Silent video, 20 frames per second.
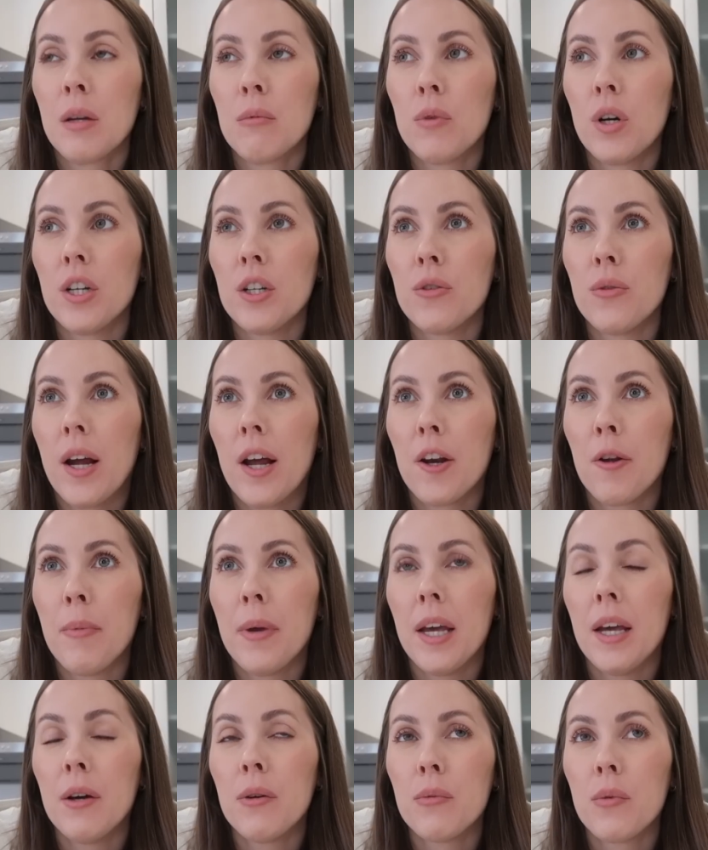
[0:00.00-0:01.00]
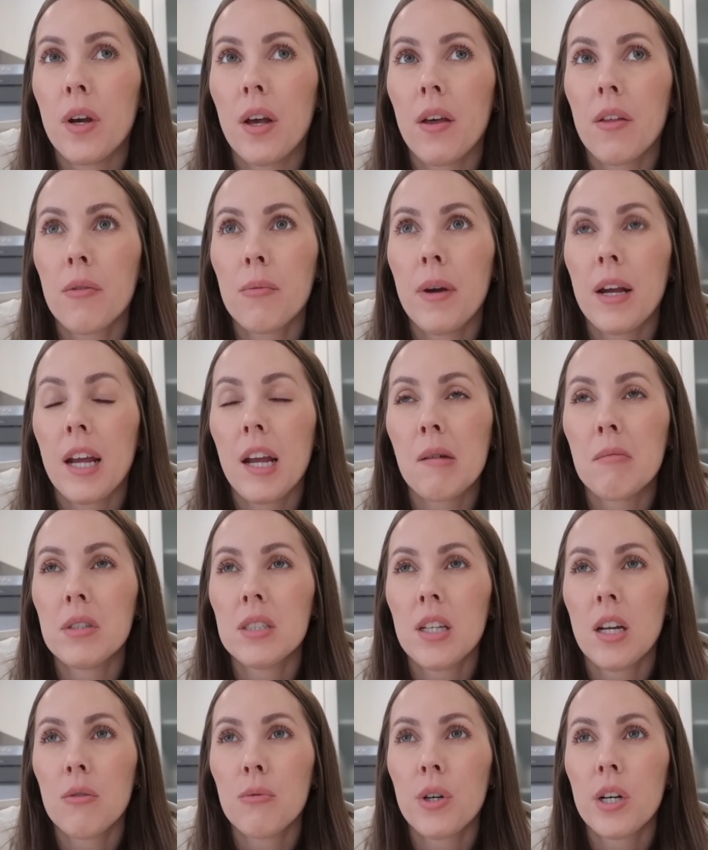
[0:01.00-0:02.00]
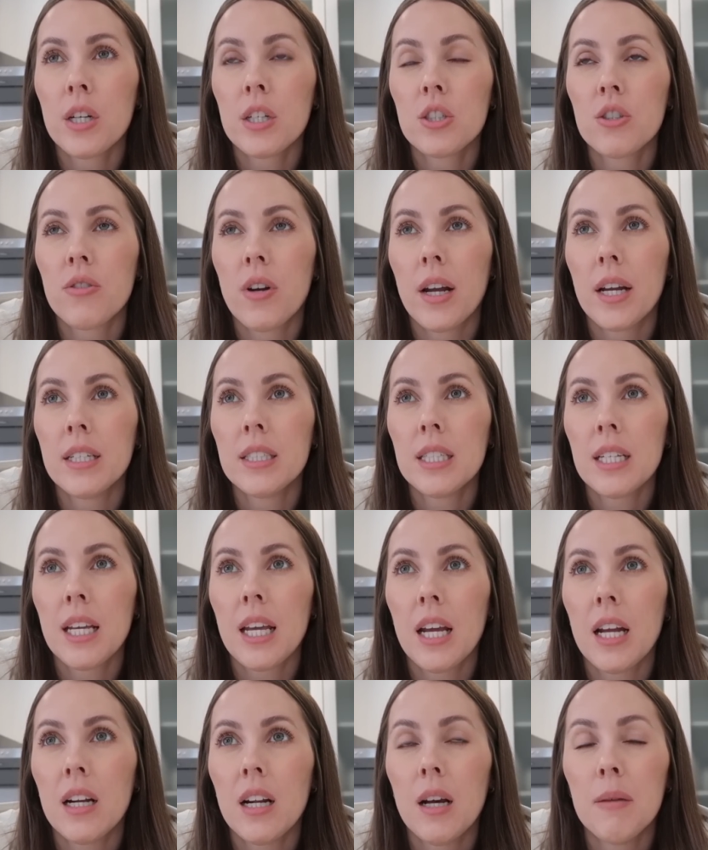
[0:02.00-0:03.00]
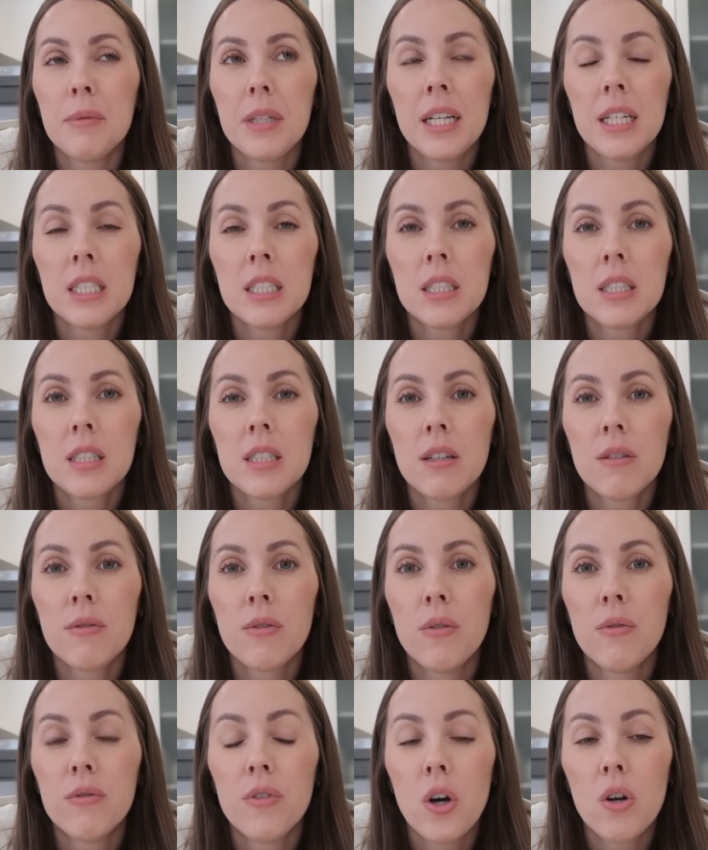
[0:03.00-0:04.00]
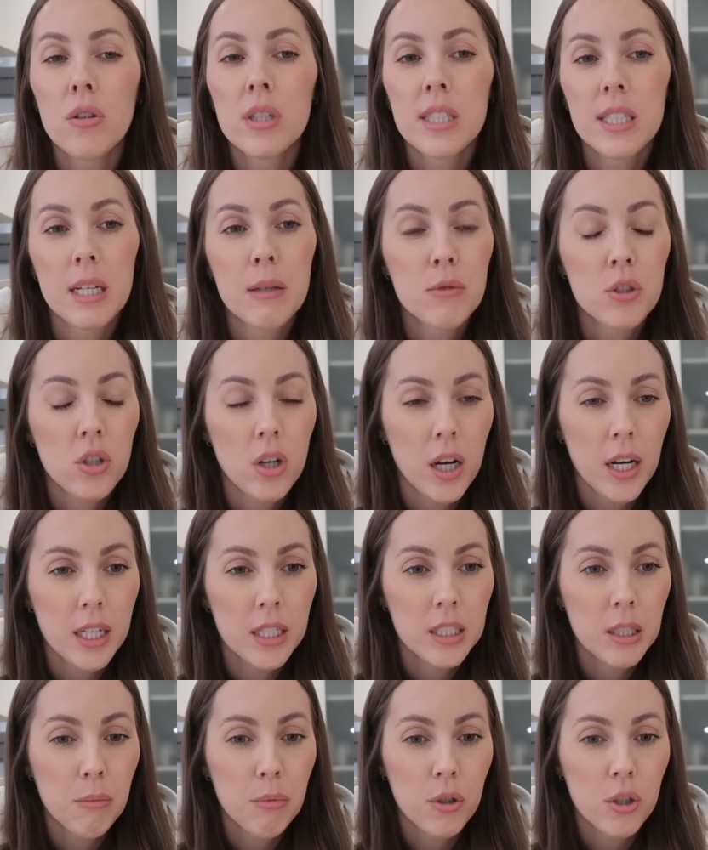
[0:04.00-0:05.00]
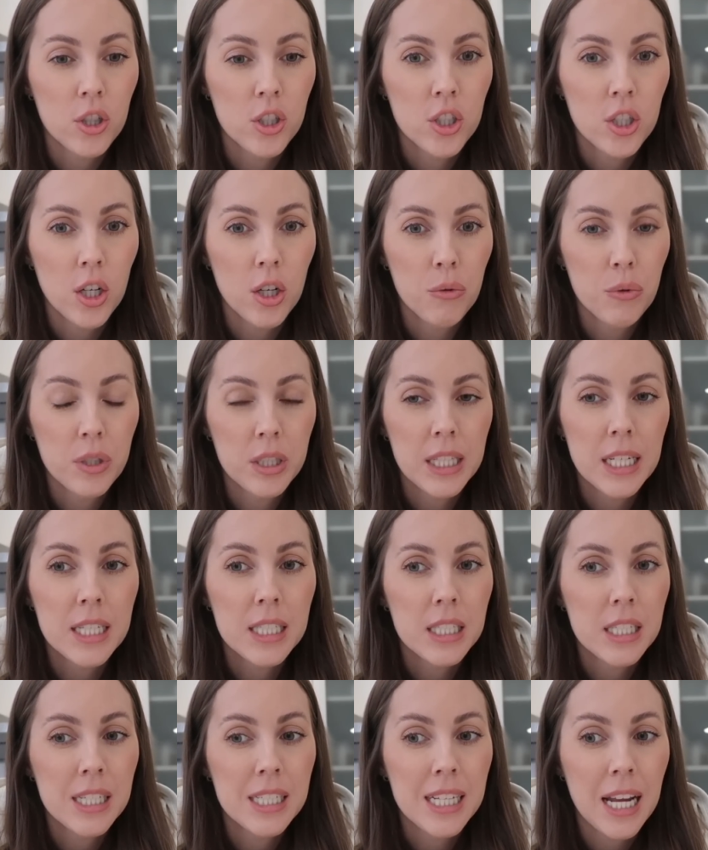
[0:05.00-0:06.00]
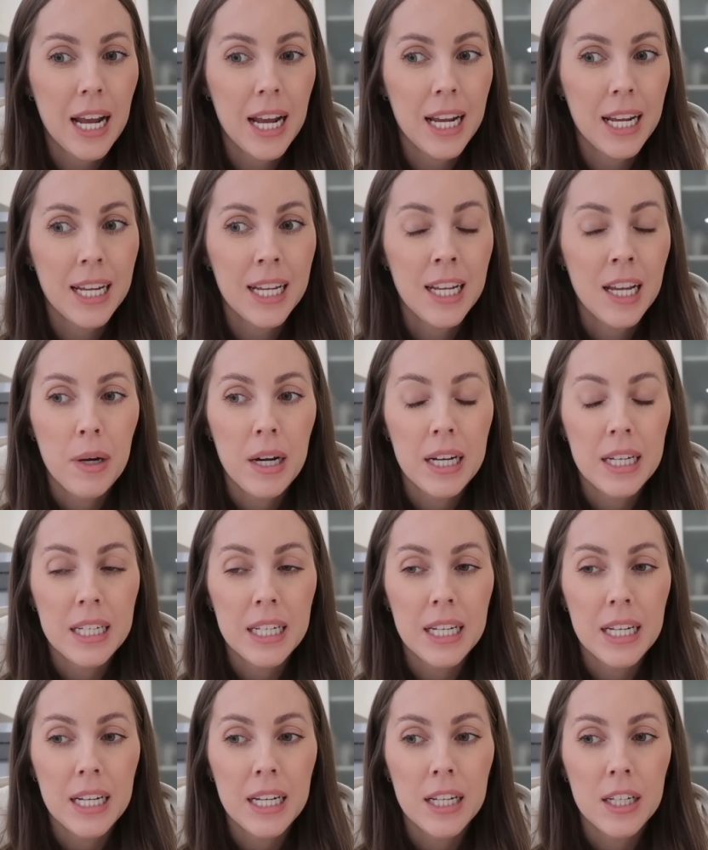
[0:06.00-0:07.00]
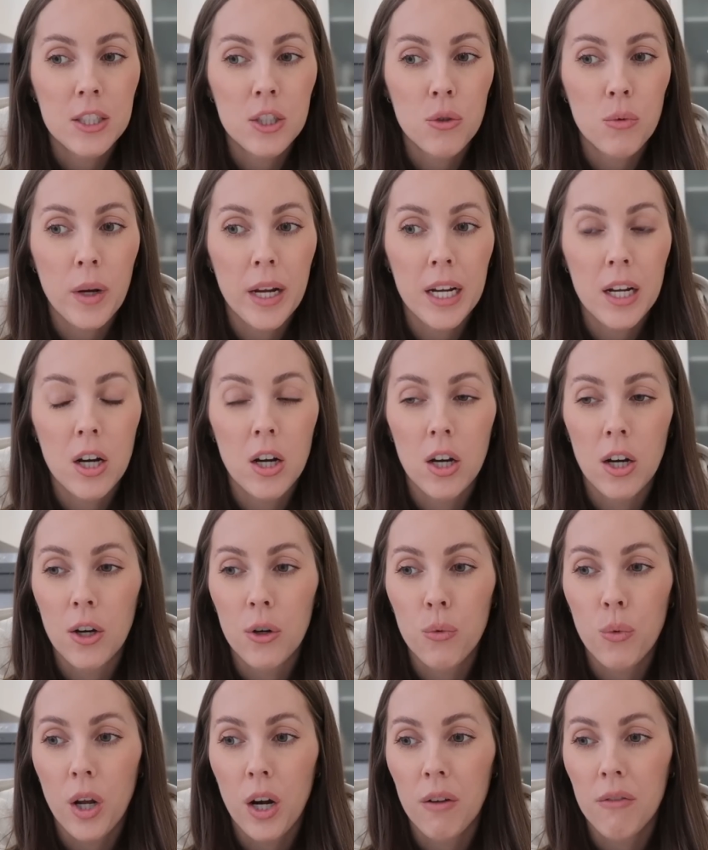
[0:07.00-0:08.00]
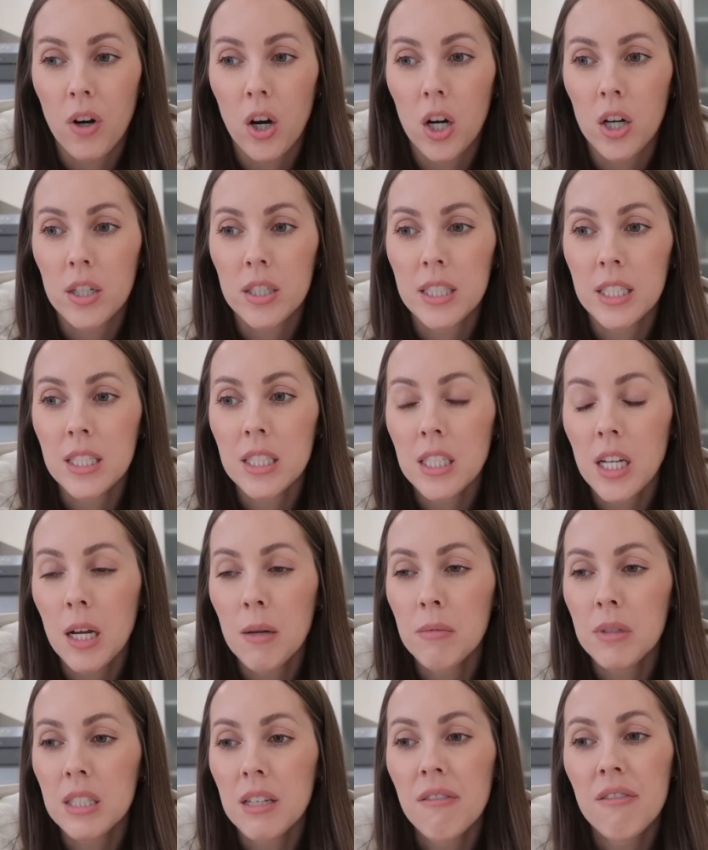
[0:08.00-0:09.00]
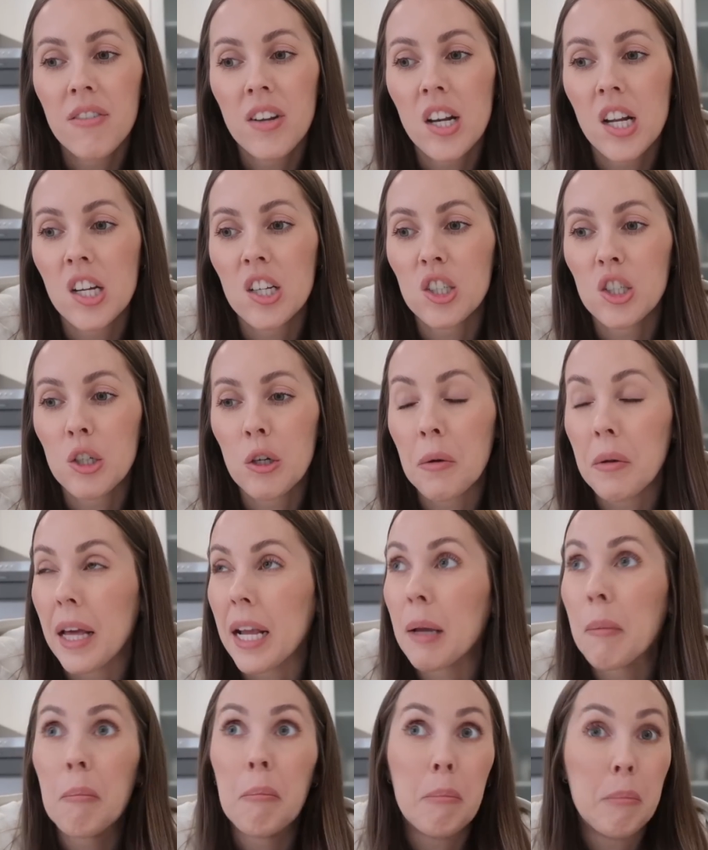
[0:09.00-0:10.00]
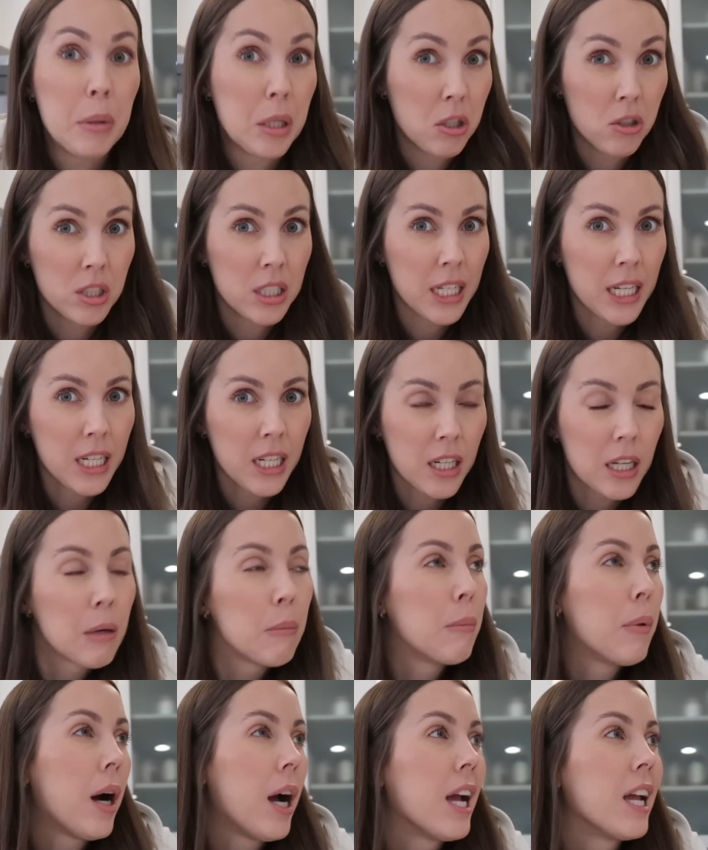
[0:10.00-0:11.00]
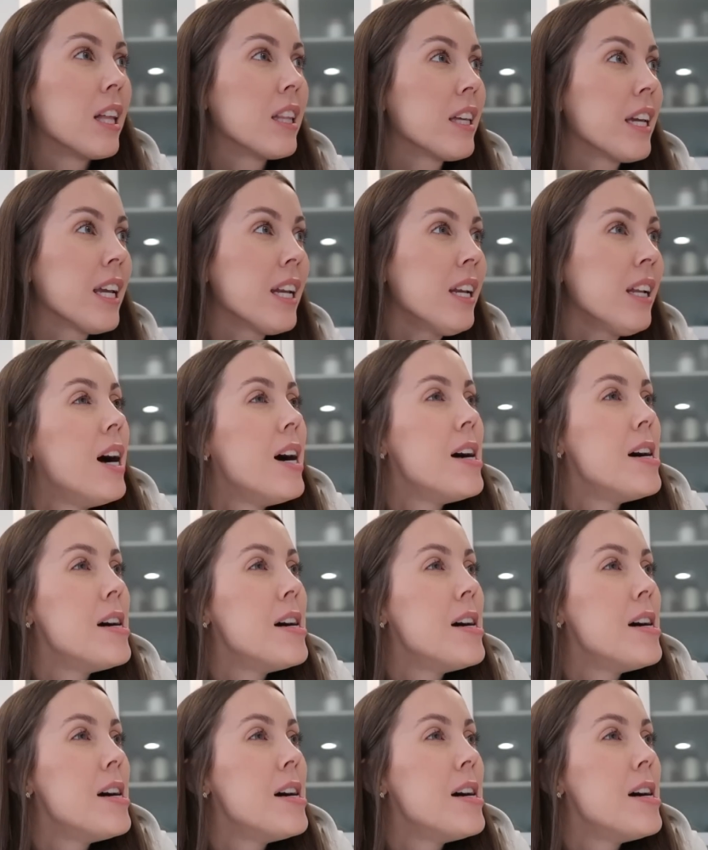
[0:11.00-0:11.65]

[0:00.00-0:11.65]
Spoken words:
I'm running around a bit with my Amazon work trying to get updates from folks, and I'm trying to push a release today, but I need to wait on one of our systems to finish like building and compiling.